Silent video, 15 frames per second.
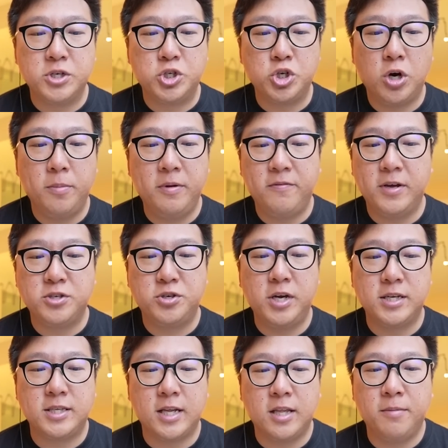shop. Eventually I
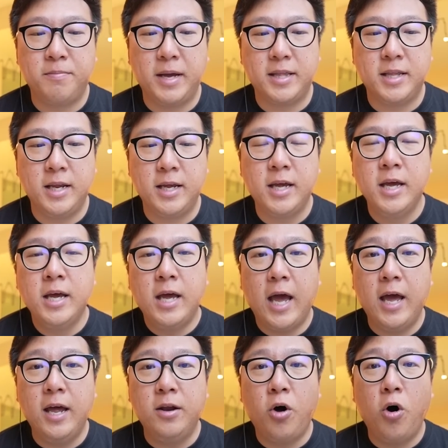started battling,
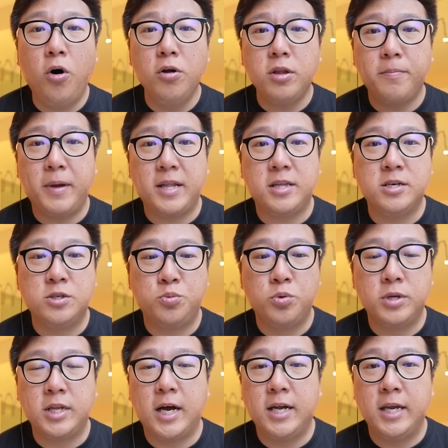and all the battles were
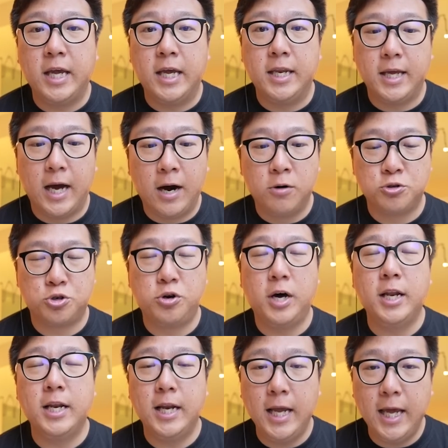done in the
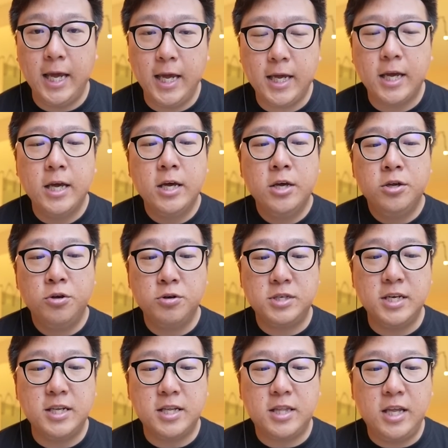Ultra League
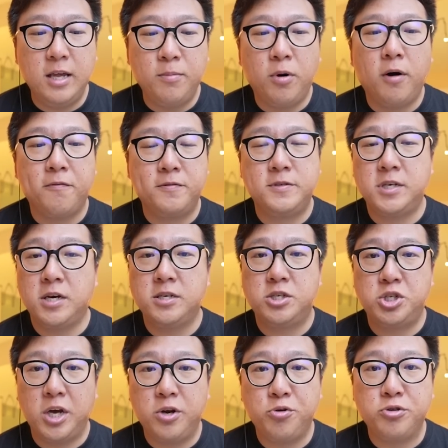using the team of just
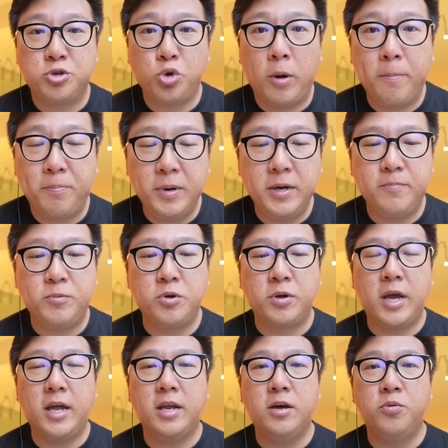Shadow Swampert
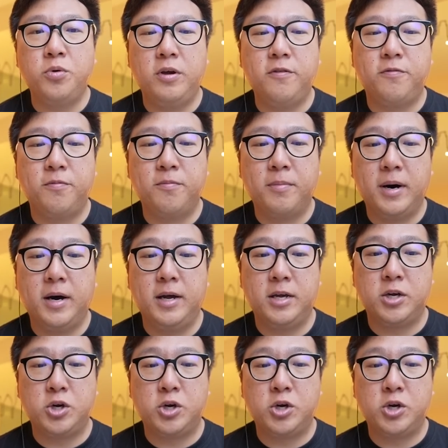together with my